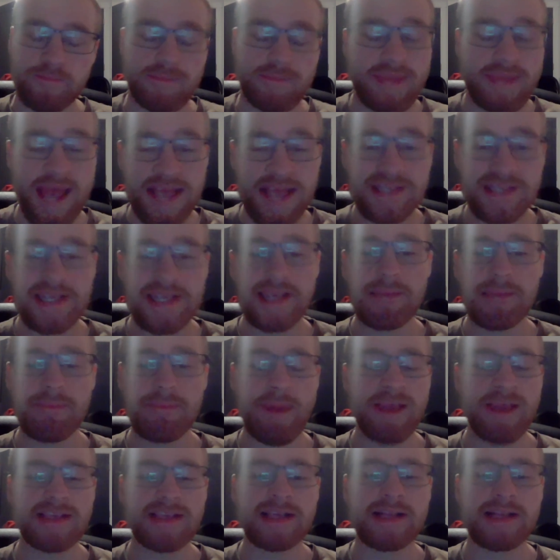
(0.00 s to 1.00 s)
Testing
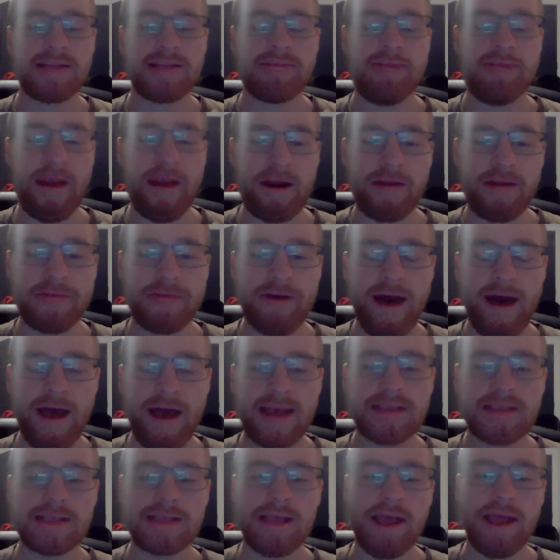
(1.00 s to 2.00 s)
basically
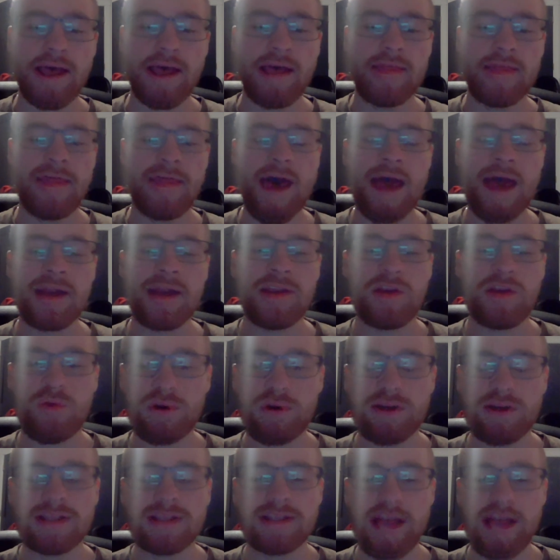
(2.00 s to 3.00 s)
verifies that your
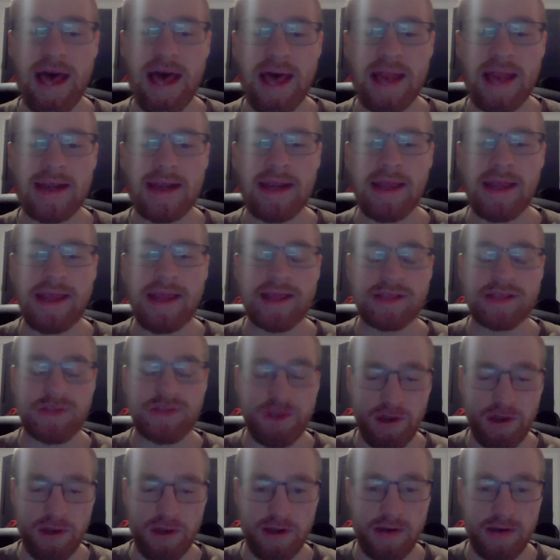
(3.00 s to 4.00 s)
design is
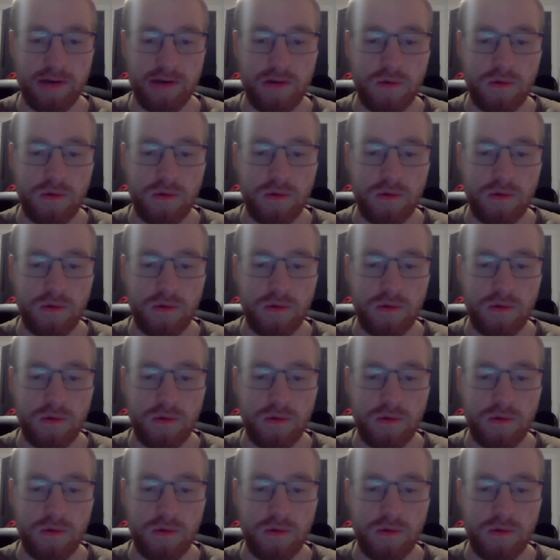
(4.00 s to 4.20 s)
good.